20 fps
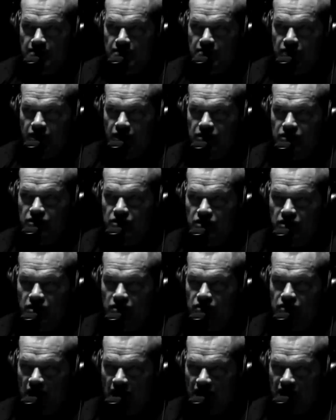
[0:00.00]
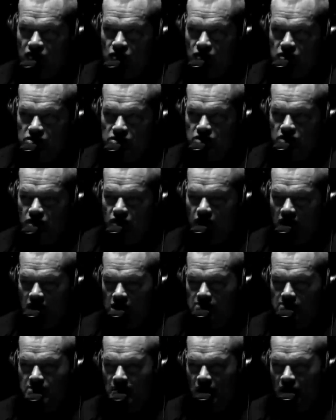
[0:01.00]
but you know afterwards you go,
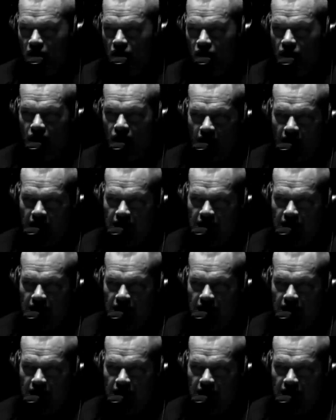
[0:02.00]
"Hey, Bill